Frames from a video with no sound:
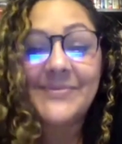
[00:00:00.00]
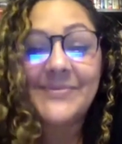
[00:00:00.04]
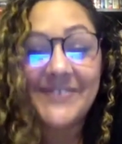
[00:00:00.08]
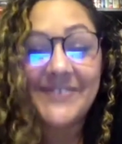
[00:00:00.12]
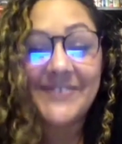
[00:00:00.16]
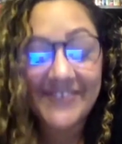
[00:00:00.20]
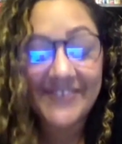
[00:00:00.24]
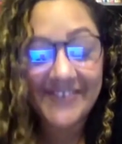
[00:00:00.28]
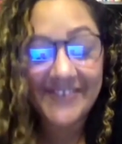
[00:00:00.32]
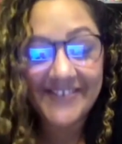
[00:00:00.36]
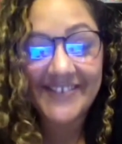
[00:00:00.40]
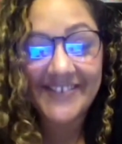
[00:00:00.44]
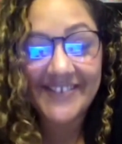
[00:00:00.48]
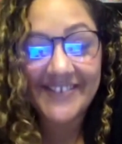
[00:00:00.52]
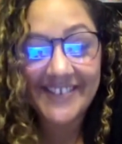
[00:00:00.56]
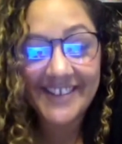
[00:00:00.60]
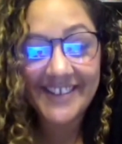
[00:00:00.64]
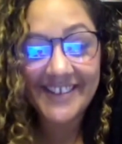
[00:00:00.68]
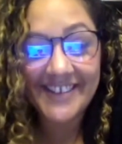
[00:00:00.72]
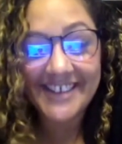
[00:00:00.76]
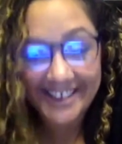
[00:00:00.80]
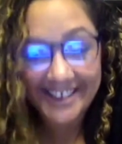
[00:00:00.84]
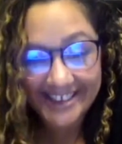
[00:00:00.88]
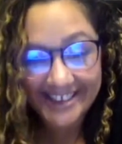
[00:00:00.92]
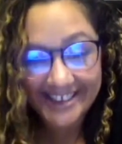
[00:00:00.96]

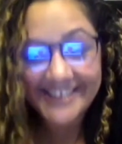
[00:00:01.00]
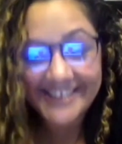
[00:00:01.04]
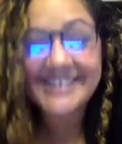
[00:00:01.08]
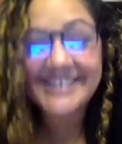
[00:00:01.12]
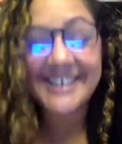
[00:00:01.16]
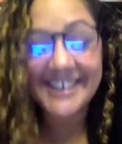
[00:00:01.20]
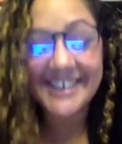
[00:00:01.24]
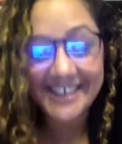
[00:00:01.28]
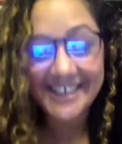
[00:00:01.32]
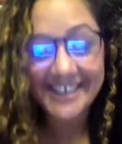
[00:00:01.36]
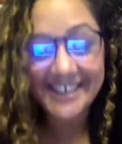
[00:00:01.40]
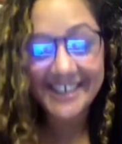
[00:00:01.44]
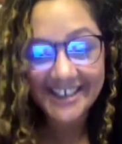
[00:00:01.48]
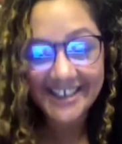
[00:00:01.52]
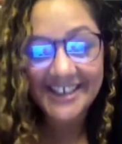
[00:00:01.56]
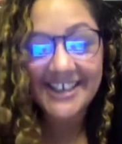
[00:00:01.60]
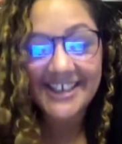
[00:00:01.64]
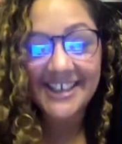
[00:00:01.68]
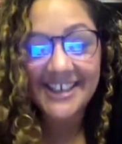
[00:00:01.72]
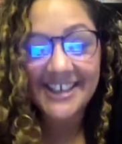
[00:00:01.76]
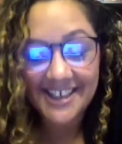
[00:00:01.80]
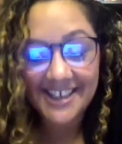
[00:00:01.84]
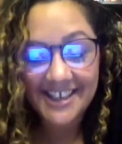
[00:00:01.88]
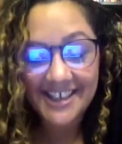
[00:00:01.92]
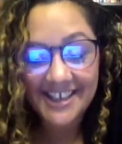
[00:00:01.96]

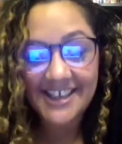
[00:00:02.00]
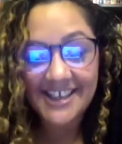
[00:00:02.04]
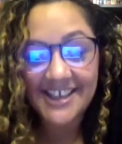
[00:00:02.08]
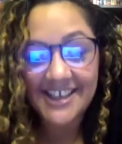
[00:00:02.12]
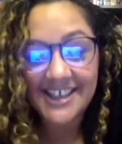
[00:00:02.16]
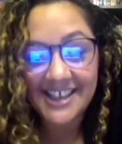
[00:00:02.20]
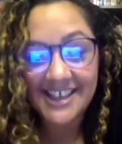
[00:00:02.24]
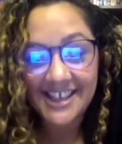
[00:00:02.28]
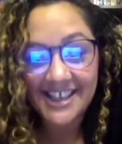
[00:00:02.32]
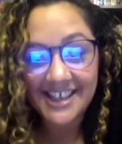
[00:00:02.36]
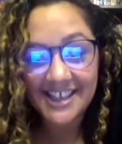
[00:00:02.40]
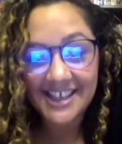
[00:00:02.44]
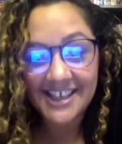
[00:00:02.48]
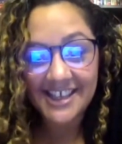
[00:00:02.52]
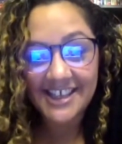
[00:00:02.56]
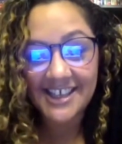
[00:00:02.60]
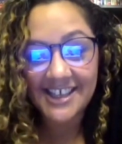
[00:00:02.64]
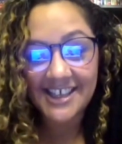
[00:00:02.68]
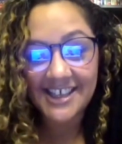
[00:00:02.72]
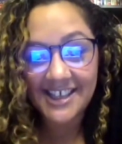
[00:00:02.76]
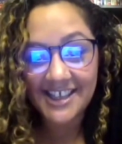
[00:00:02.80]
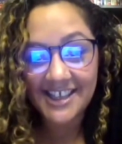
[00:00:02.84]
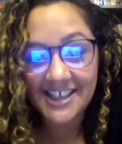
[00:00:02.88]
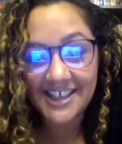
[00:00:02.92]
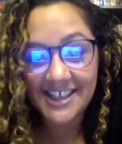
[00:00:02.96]

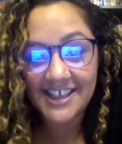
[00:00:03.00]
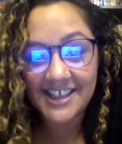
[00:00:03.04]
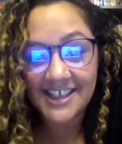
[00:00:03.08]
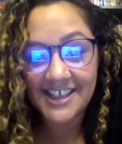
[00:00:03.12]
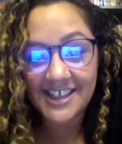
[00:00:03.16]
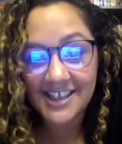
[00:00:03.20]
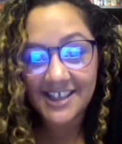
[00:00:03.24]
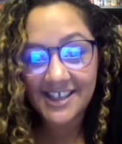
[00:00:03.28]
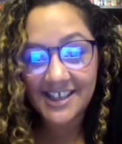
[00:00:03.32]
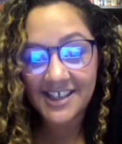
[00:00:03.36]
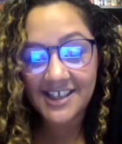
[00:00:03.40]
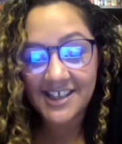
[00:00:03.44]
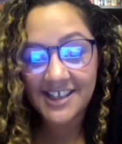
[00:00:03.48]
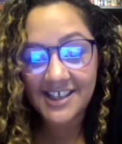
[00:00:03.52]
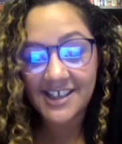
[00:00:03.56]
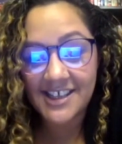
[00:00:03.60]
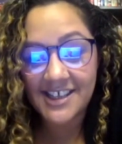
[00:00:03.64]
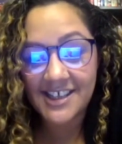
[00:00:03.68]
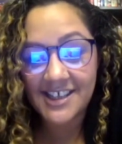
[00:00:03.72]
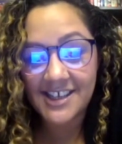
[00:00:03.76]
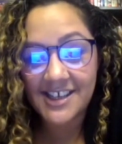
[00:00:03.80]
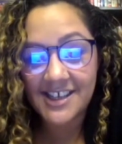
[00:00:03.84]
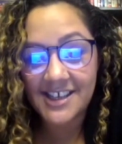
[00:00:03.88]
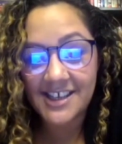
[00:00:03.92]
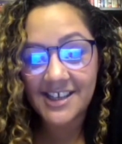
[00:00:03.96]

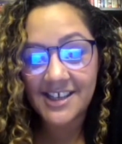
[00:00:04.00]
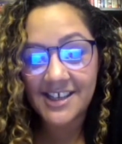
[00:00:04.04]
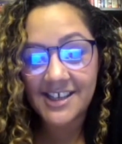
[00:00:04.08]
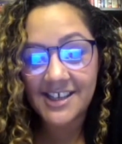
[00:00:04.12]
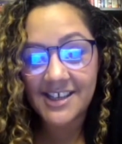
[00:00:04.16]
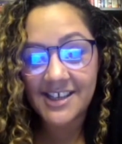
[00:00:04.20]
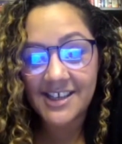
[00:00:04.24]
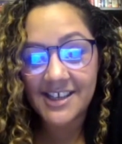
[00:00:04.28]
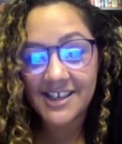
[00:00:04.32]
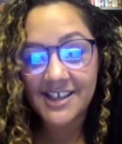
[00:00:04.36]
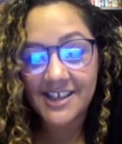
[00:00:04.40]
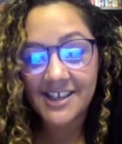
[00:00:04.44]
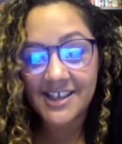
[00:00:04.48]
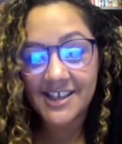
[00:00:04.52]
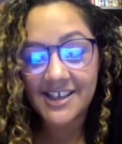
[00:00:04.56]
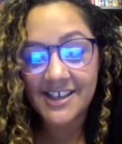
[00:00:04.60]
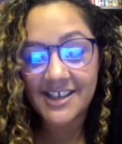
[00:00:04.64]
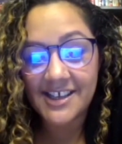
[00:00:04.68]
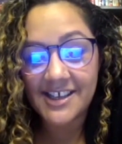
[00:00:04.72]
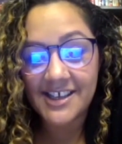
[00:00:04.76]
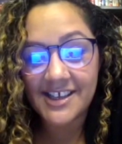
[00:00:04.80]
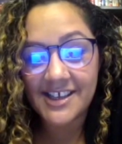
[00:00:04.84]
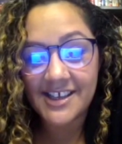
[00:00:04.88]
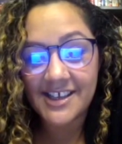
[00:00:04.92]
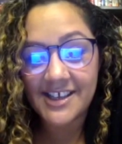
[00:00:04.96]

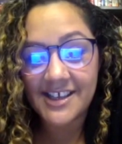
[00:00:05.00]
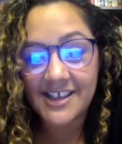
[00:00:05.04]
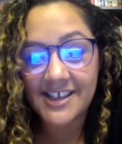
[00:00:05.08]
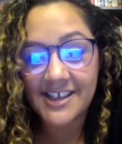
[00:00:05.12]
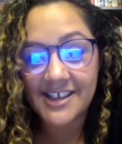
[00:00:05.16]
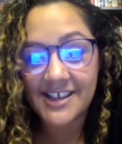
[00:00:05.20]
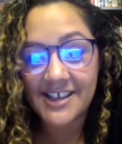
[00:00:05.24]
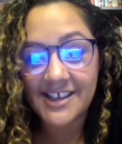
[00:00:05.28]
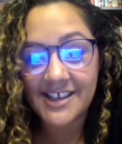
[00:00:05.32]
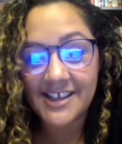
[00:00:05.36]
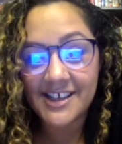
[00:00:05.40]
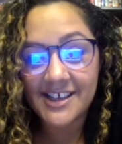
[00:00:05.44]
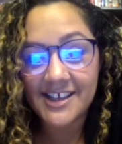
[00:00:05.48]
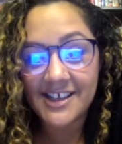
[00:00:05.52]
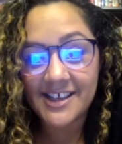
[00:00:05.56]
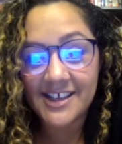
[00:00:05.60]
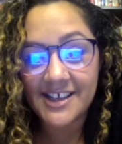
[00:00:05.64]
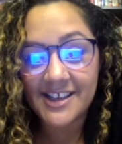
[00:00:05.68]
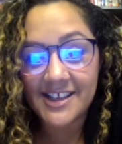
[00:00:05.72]
The person shown says nothing.